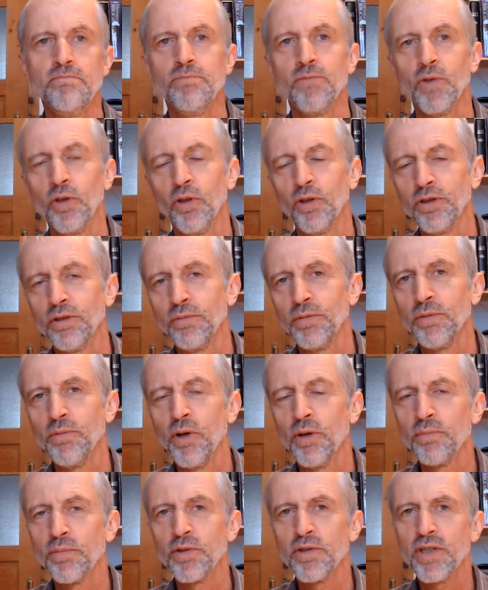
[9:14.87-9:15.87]
Or to be
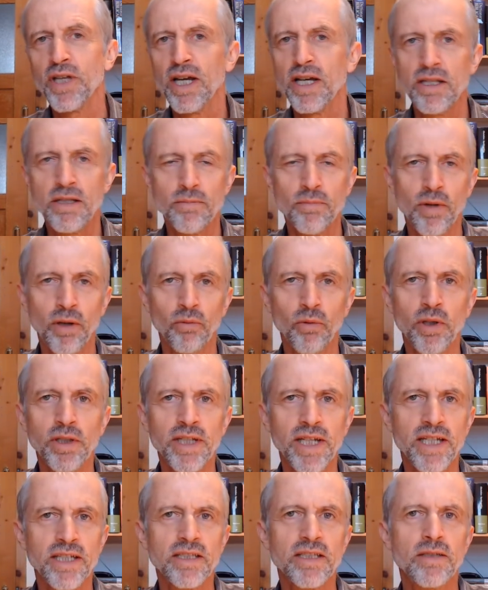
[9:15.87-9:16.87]
more precise, by
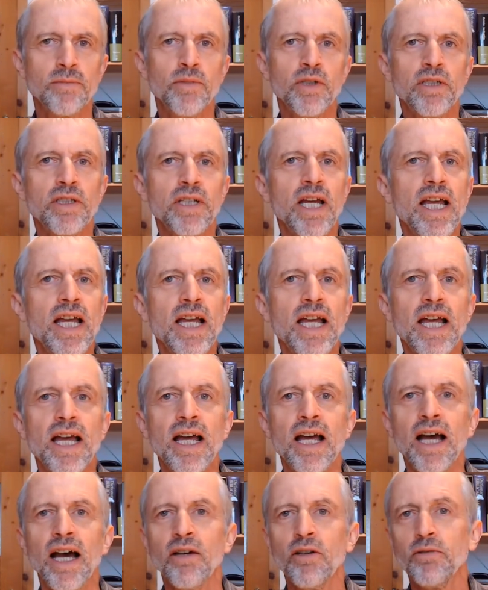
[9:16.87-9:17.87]
one estimate,
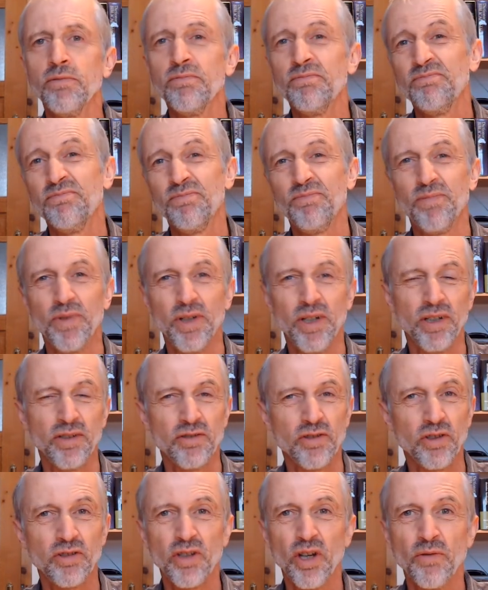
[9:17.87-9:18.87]
out of
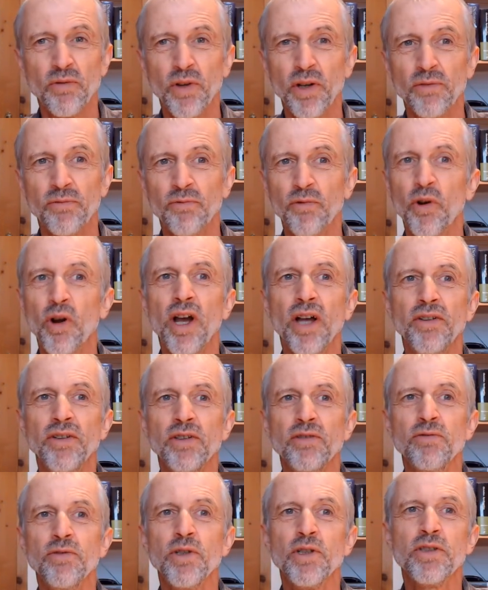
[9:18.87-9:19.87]
just over
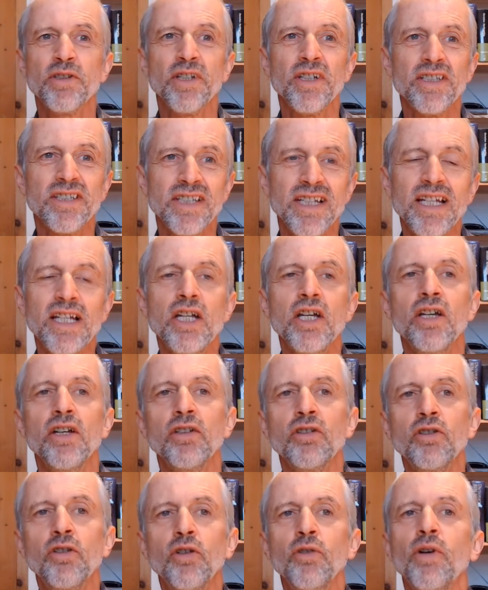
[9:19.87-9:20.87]
400 verses,
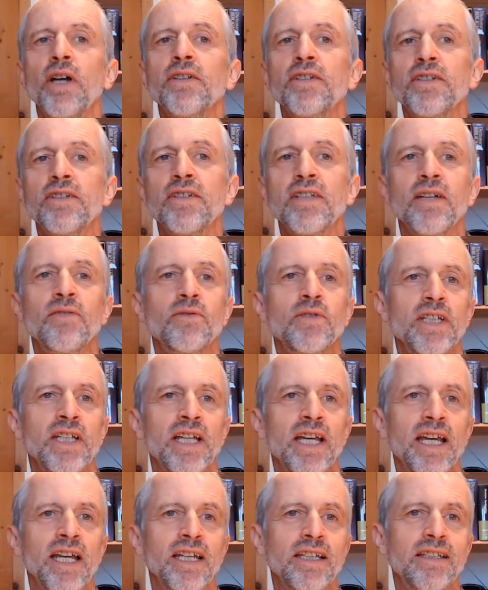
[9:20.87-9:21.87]

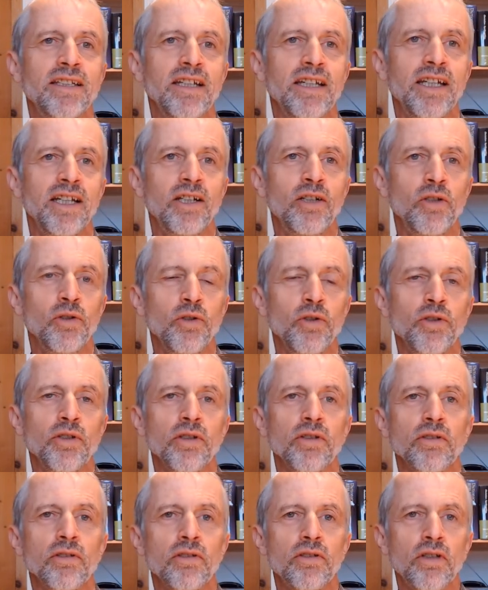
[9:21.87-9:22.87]
278 include
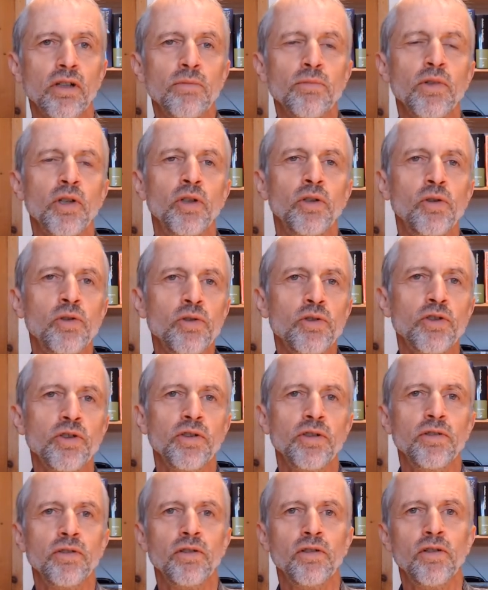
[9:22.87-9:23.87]
some
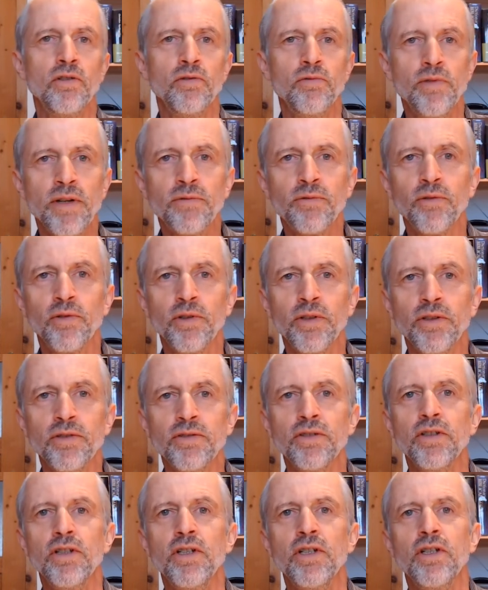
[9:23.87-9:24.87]
allusion or
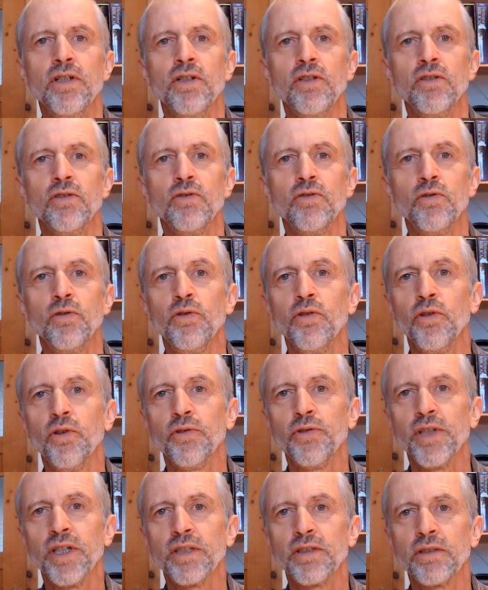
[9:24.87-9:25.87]
reference to the
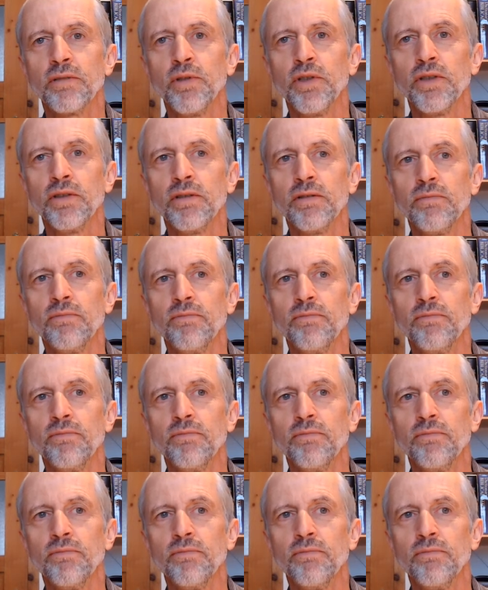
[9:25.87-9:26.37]
Old Testament.